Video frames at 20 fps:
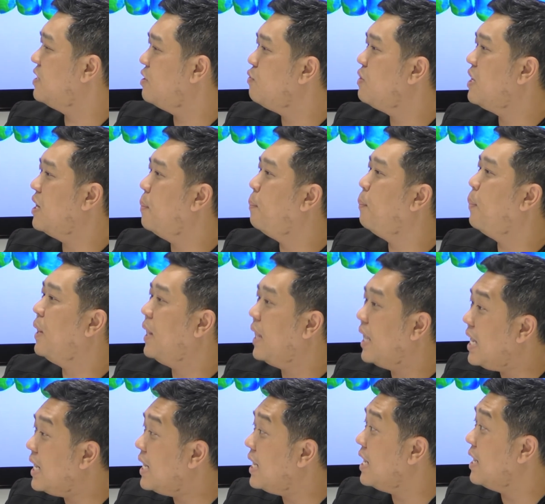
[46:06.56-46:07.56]

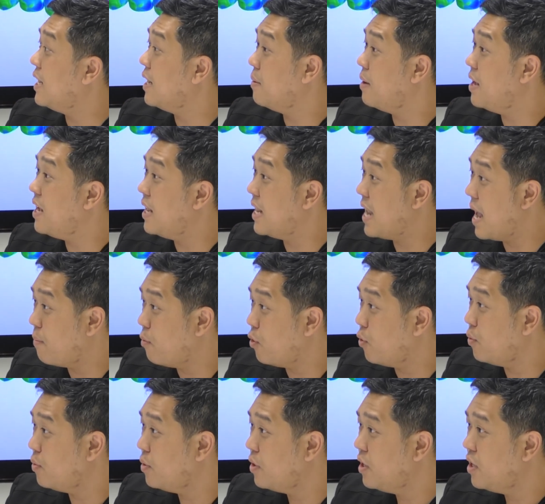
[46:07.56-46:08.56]
completely in enamel.
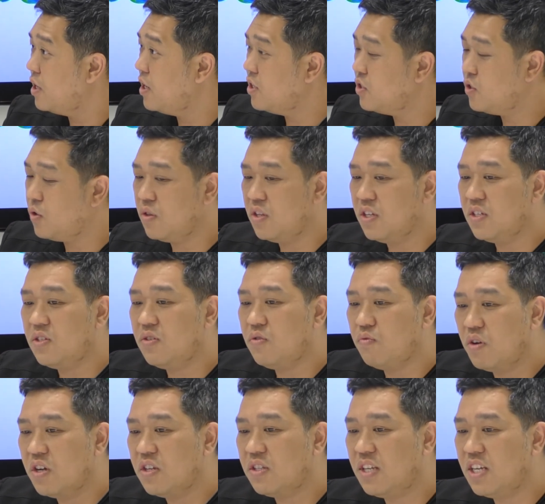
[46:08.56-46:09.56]
So these
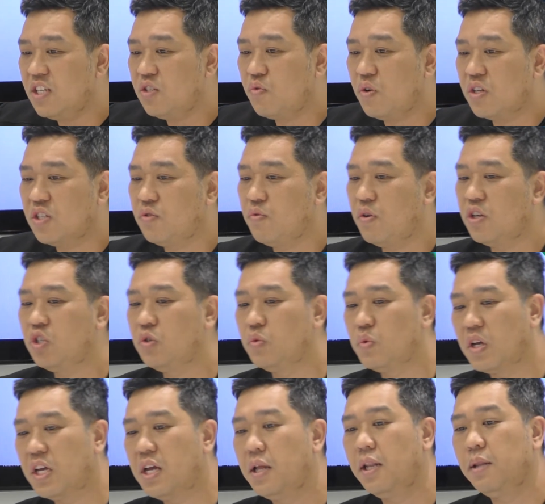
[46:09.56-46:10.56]
restorations were
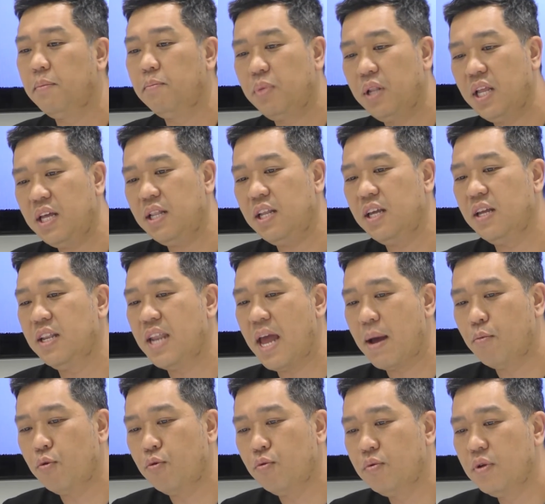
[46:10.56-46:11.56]
completely
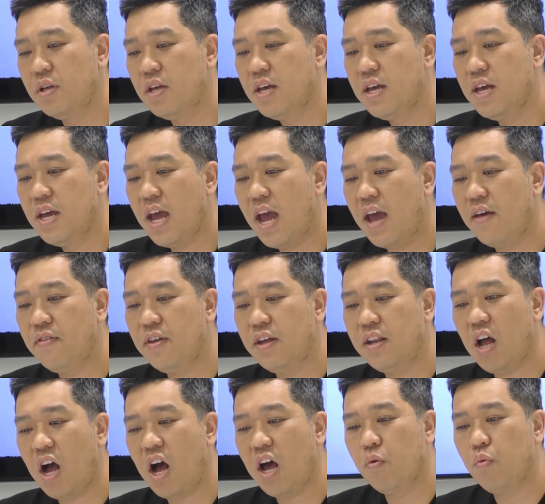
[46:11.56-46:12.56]
enamel. And
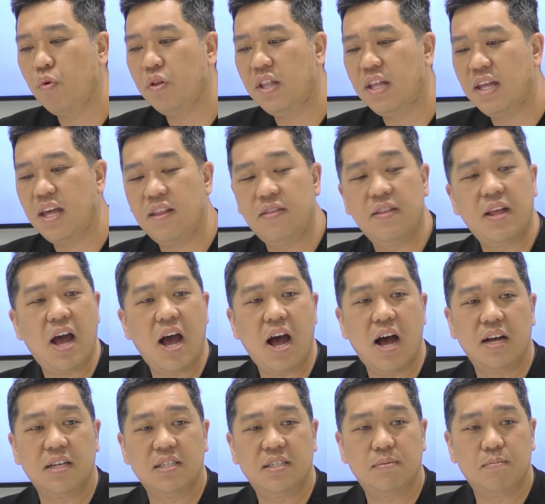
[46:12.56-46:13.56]
then I would then
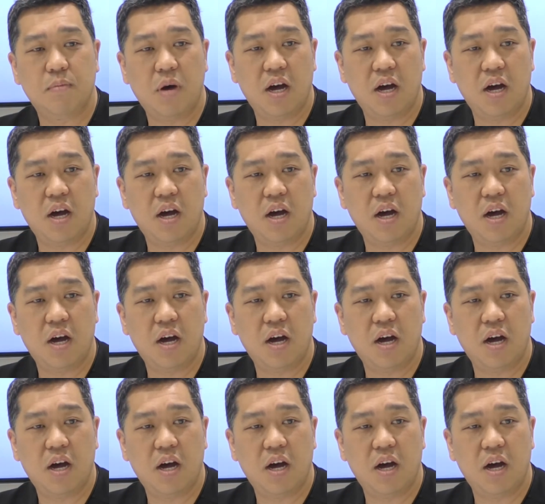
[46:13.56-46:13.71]
ask my